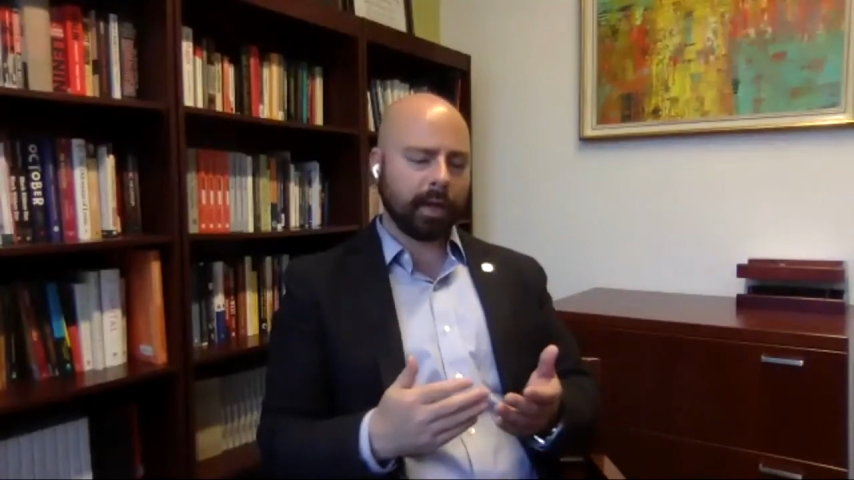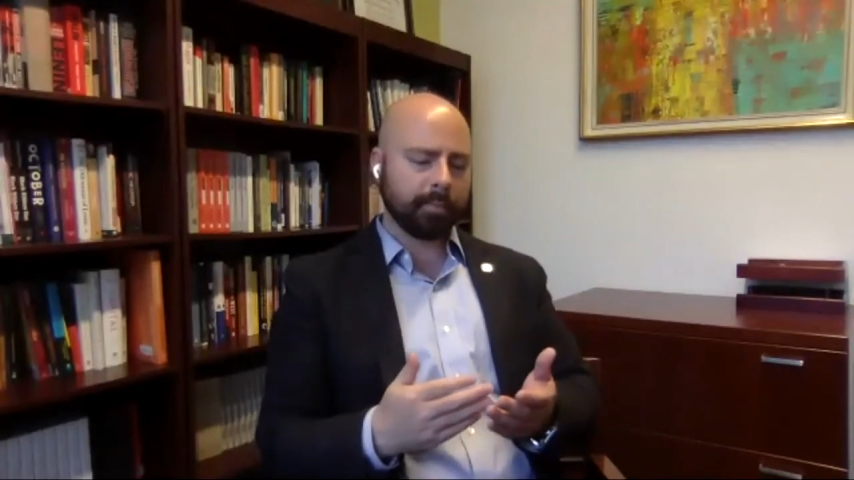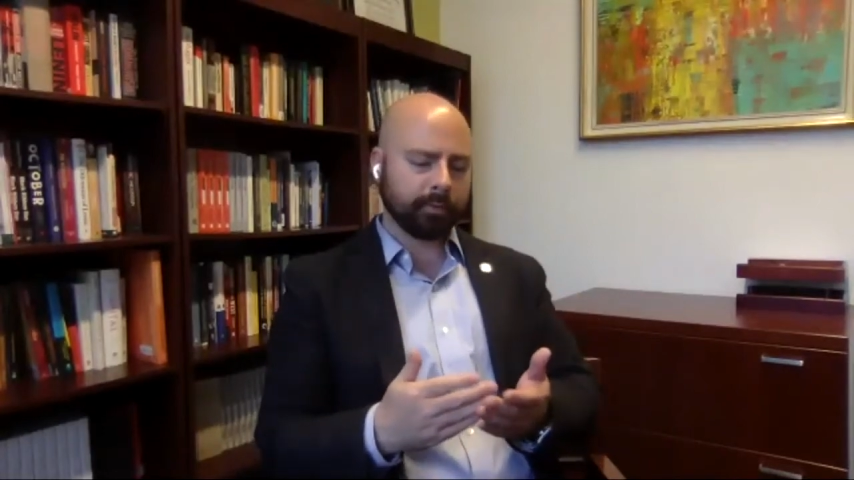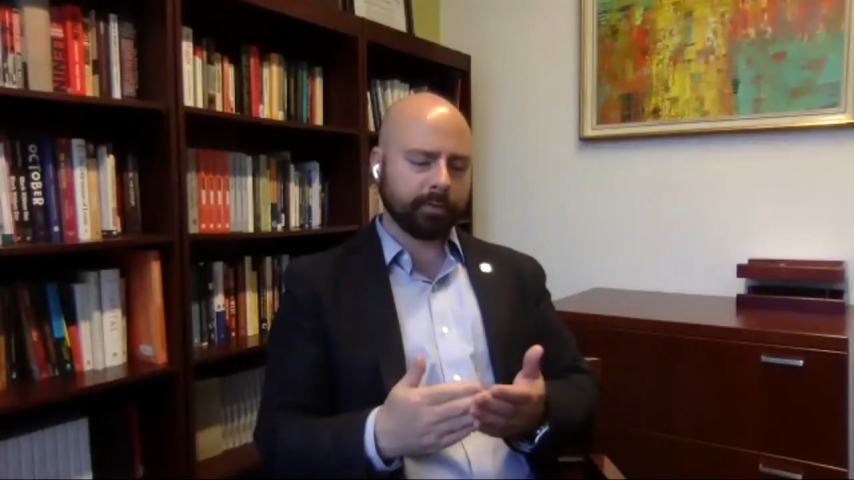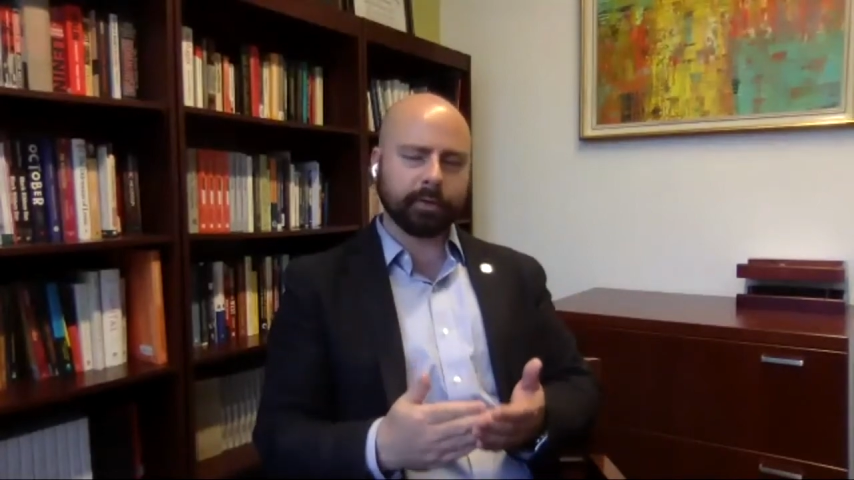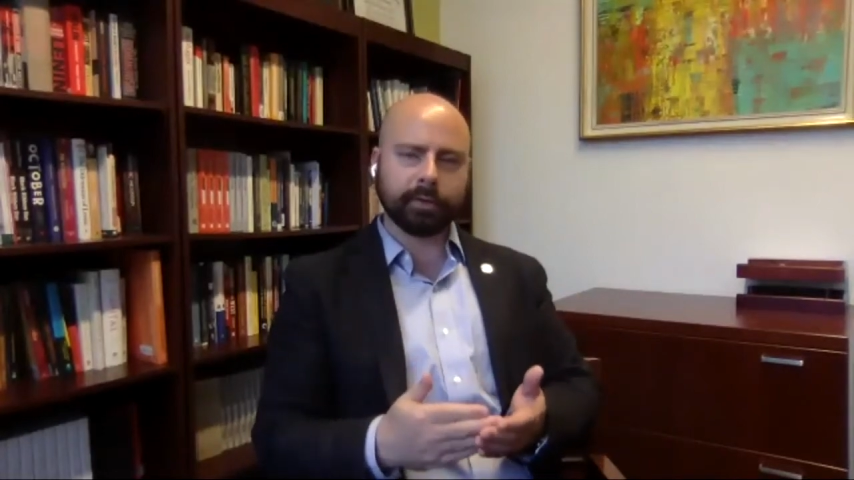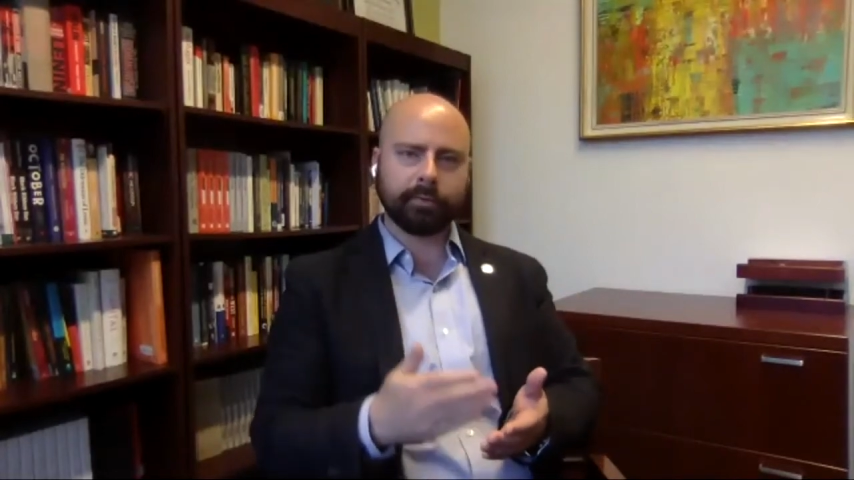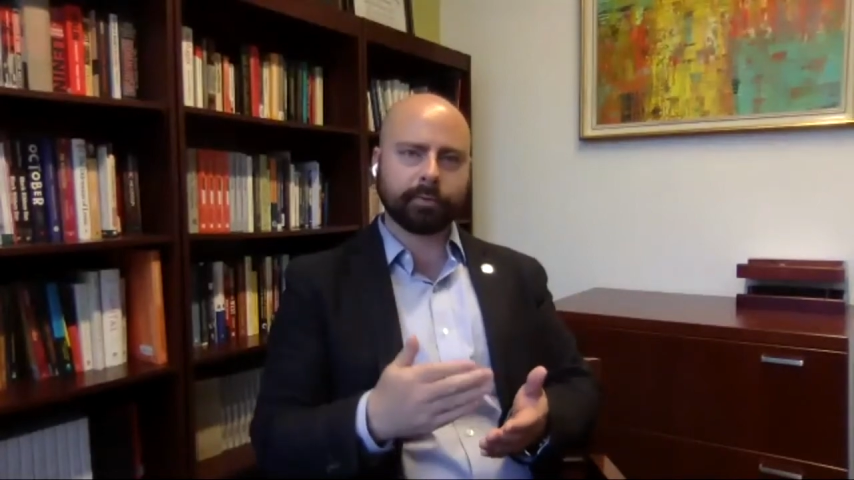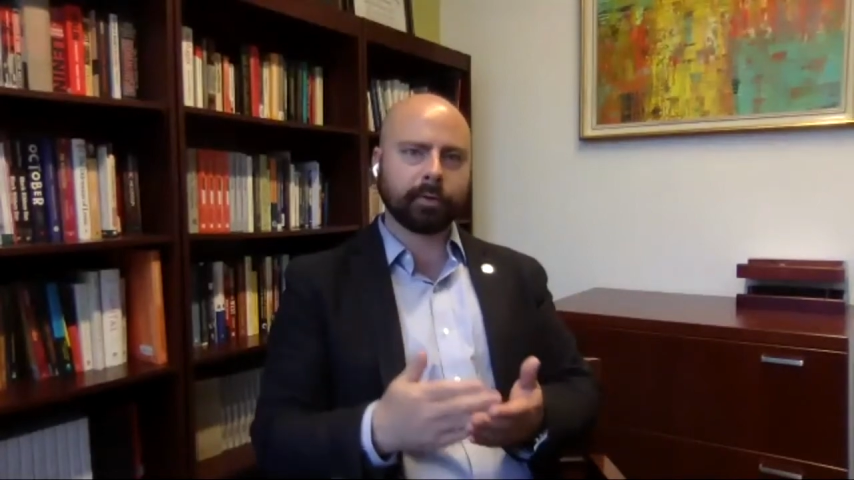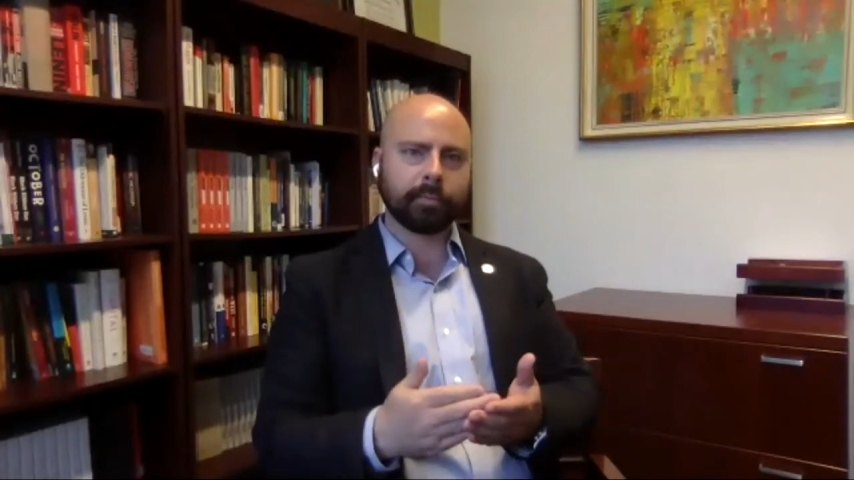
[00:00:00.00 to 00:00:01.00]
able to
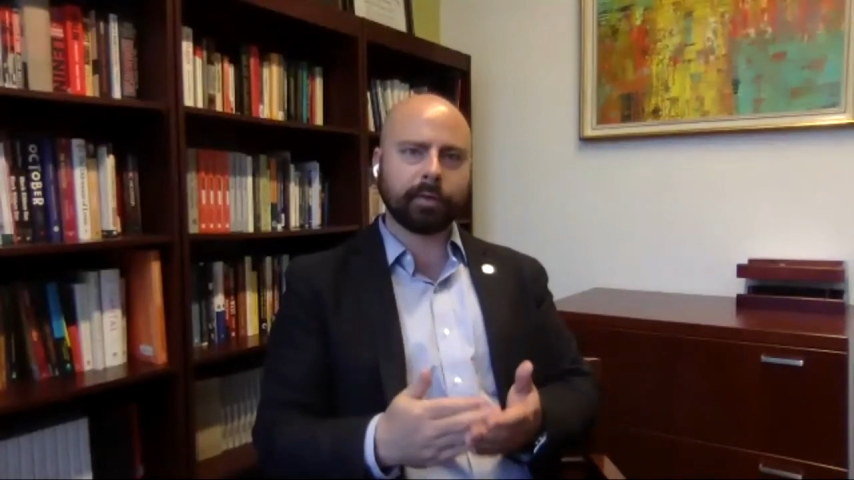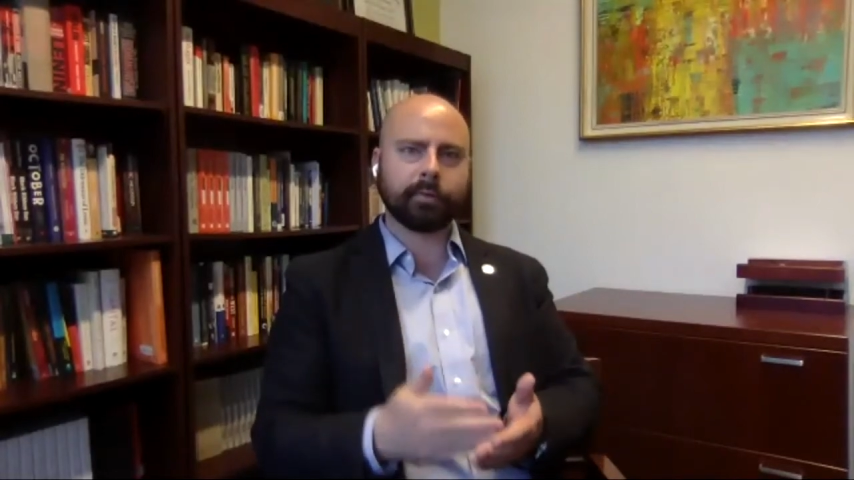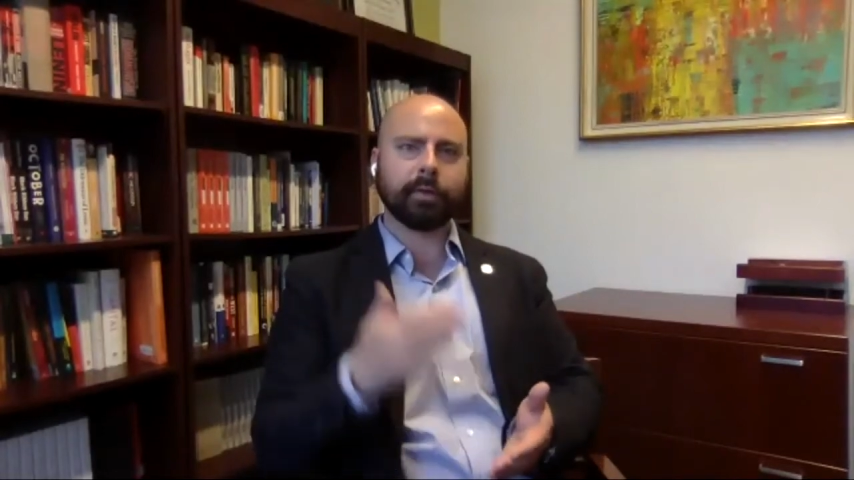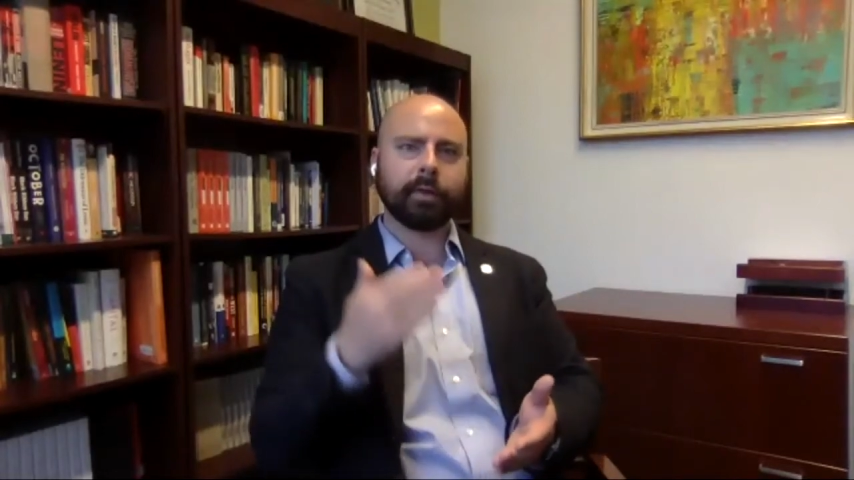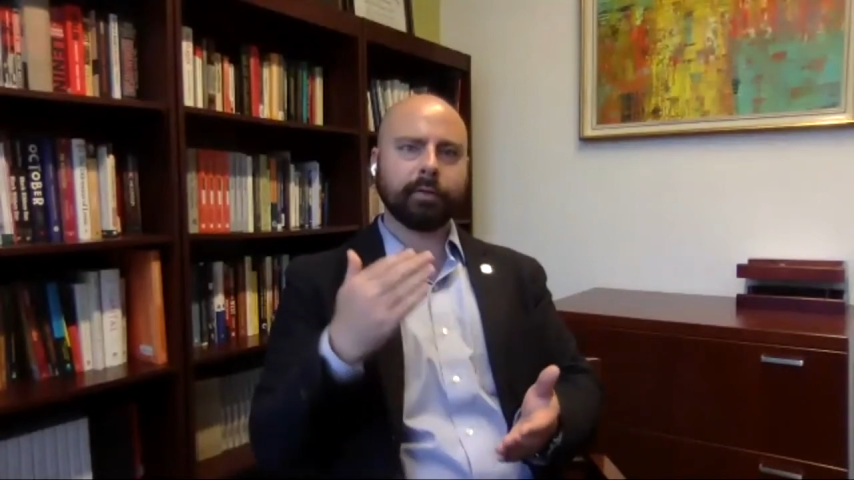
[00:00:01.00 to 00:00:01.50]
deliver basically